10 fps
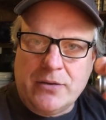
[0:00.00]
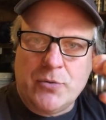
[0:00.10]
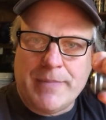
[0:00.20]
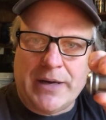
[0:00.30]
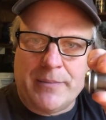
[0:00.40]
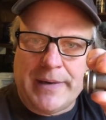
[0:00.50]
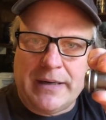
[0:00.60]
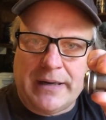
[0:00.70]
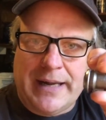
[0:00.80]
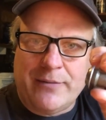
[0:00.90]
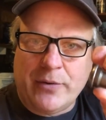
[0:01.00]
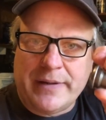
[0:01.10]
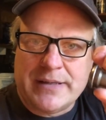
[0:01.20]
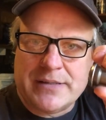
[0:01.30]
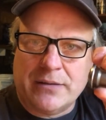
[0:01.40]
You may or may not have one of
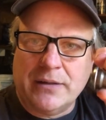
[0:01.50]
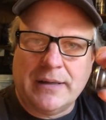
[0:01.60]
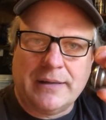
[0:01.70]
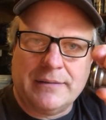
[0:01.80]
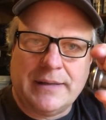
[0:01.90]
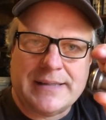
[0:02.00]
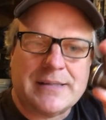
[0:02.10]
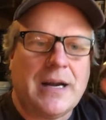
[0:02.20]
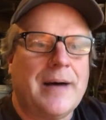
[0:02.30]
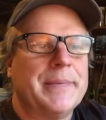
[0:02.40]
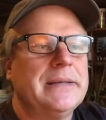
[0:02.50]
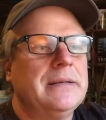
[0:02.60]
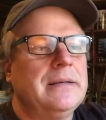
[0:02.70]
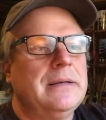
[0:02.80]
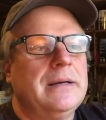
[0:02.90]
these. They're a little less common,
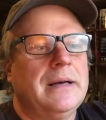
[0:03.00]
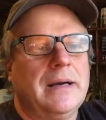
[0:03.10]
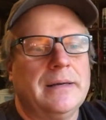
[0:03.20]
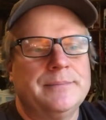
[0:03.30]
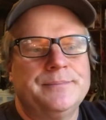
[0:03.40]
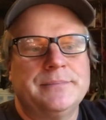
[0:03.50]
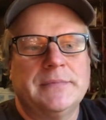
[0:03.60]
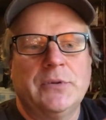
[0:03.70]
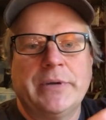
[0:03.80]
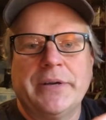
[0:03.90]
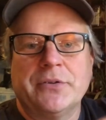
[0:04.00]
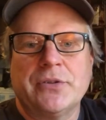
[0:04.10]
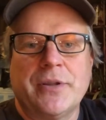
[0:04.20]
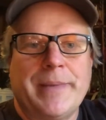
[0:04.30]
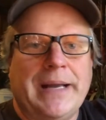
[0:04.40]
little gears
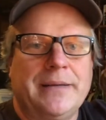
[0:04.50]
on the back.